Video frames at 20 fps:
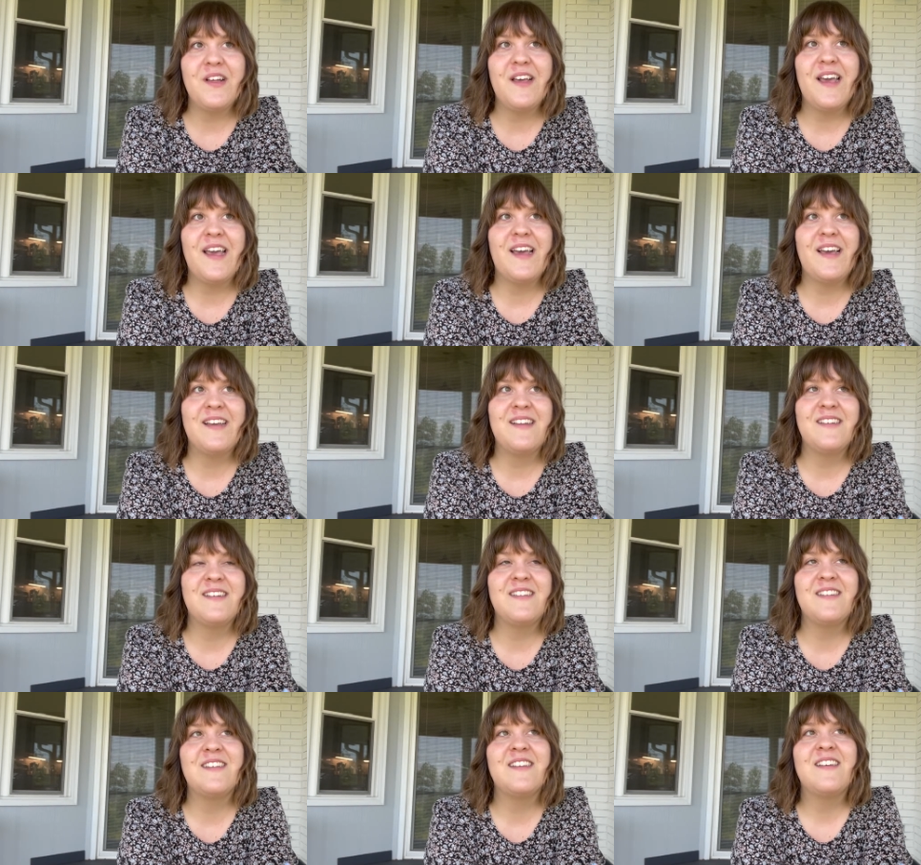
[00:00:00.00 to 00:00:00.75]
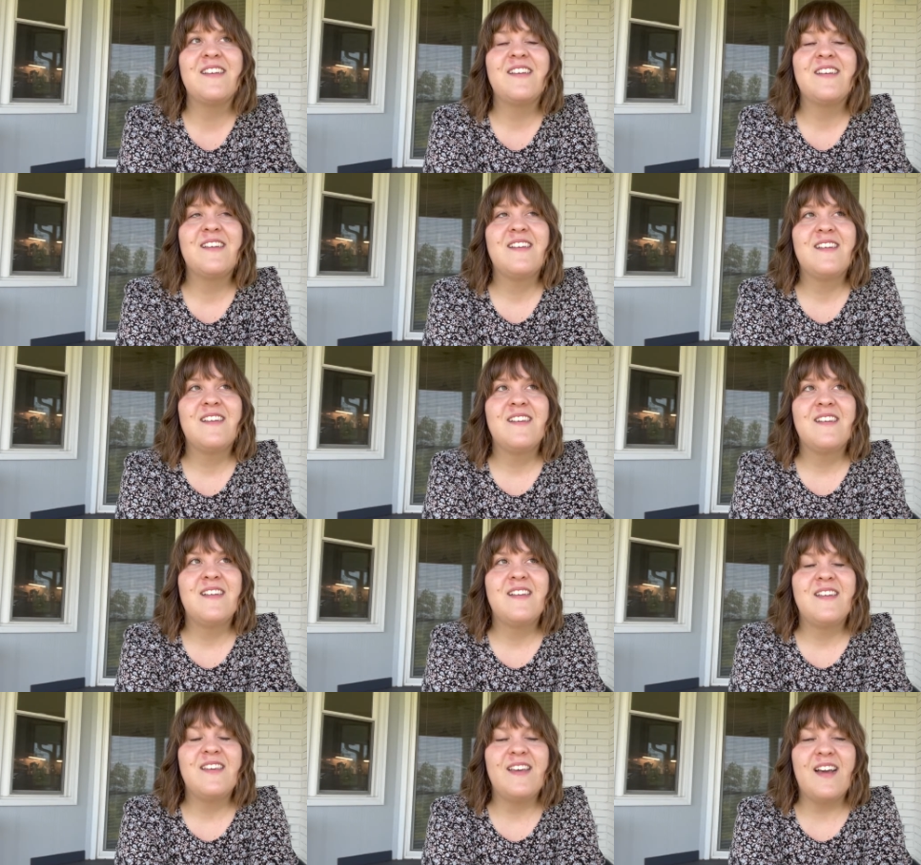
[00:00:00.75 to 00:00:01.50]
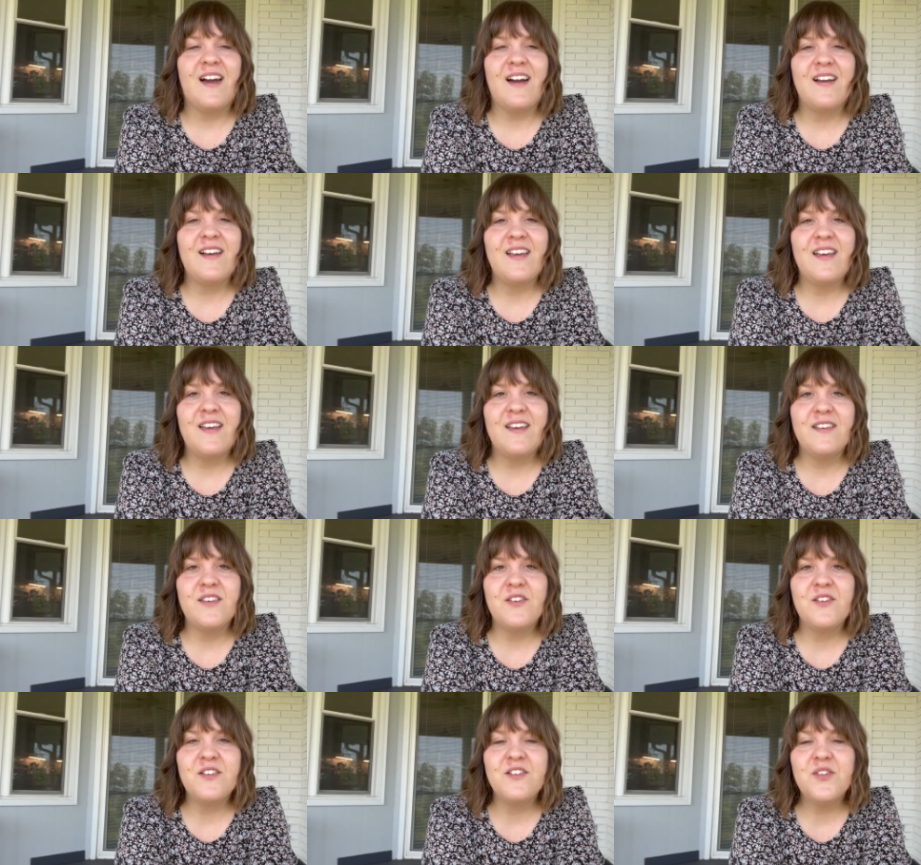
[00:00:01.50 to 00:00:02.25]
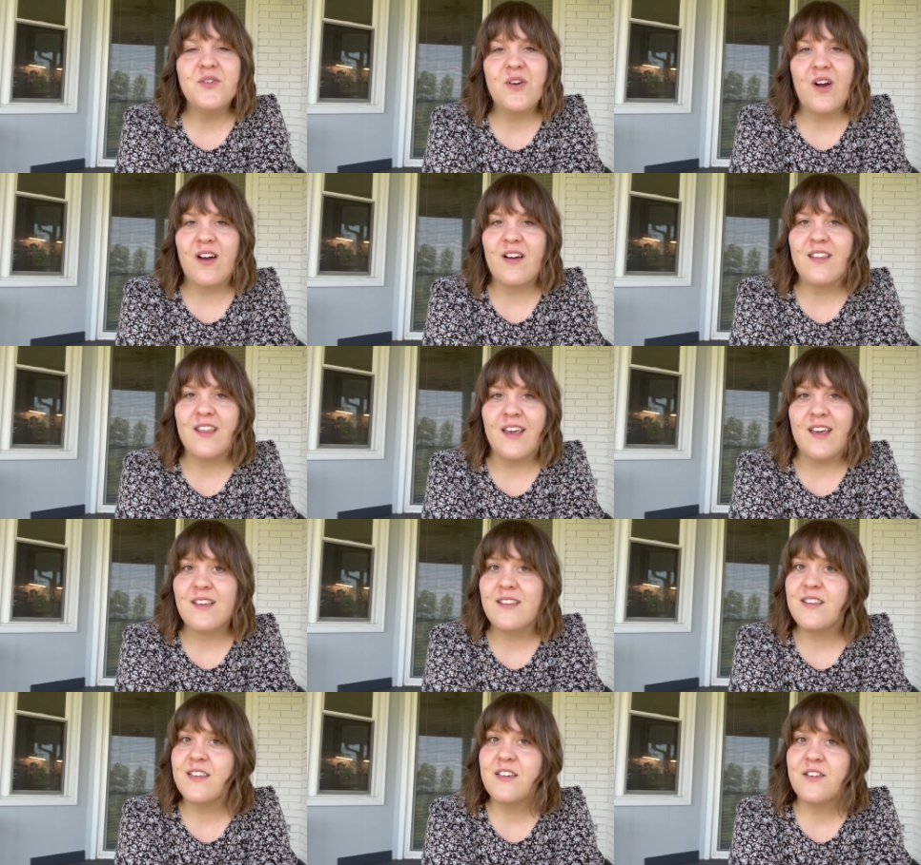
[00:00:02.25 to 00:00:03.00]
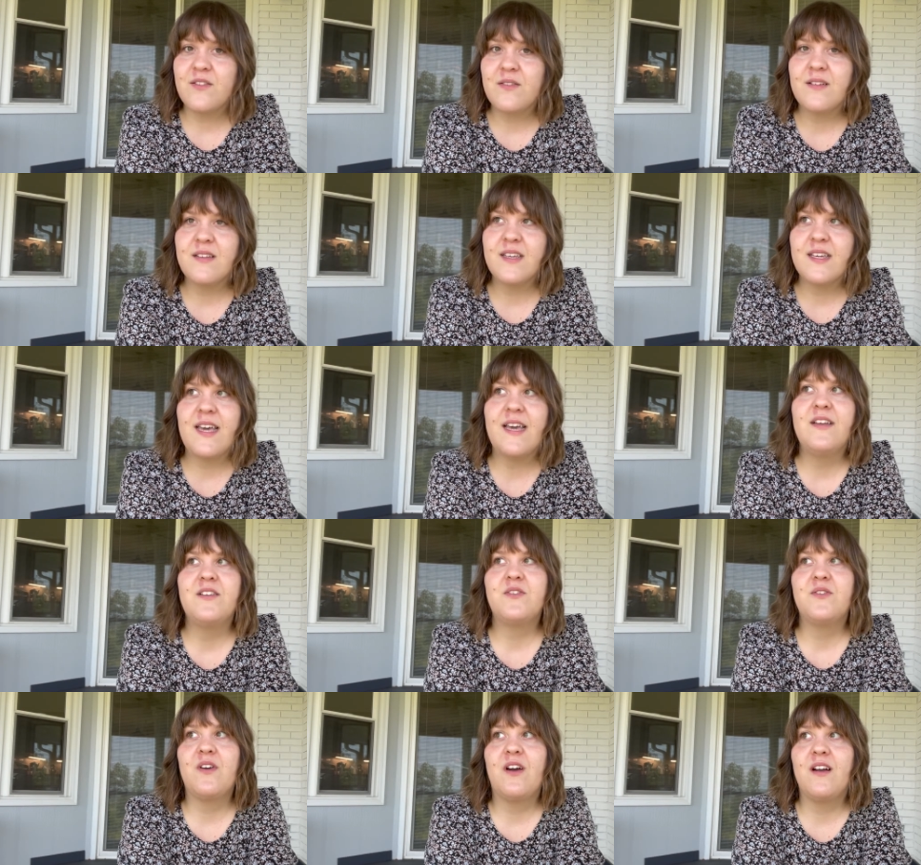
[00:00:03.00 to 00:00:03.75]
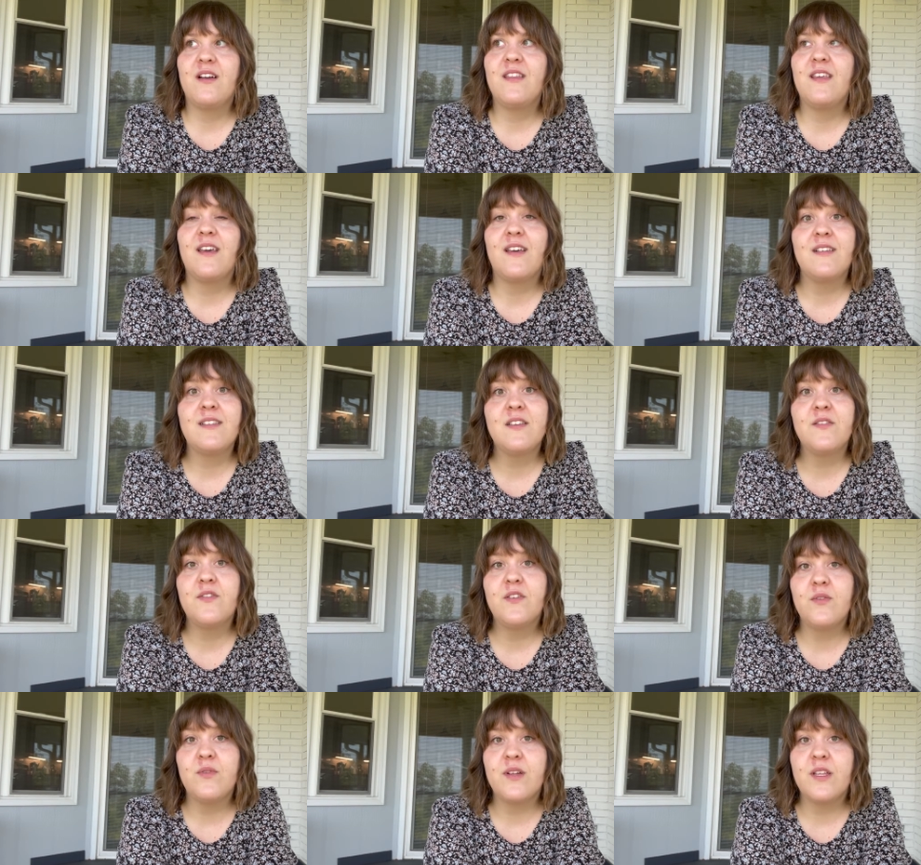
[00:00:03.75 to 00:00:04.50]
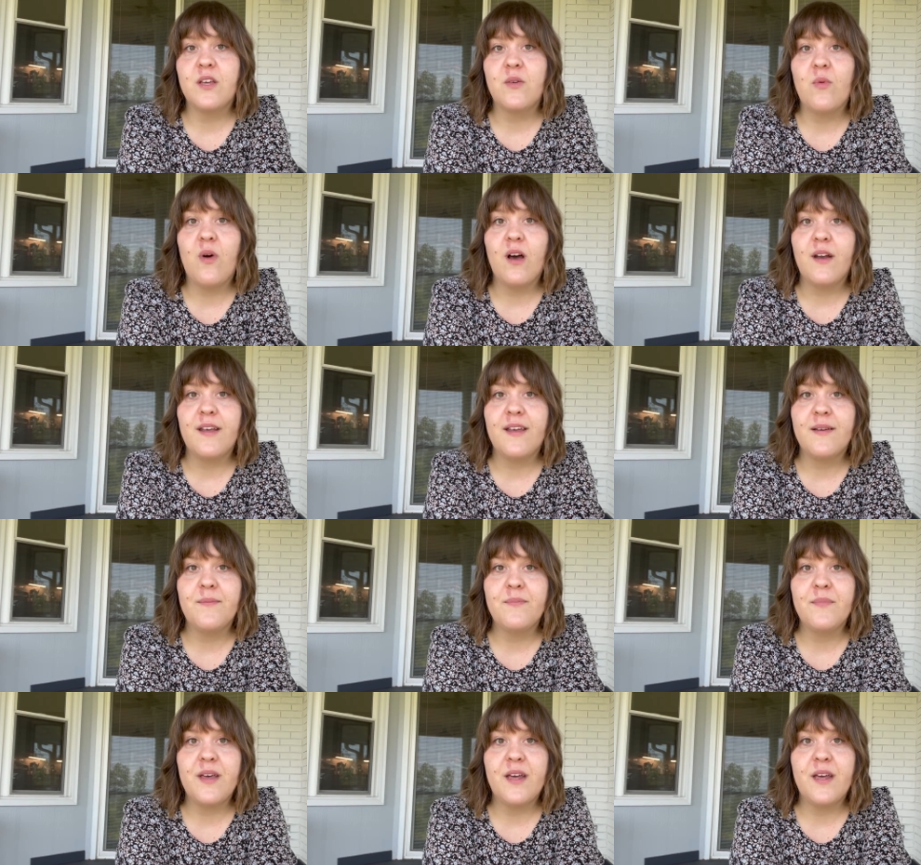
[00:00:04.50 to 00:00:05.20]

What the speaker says: And yeah, you can do hard things. Like you really can do hard things if you really want it.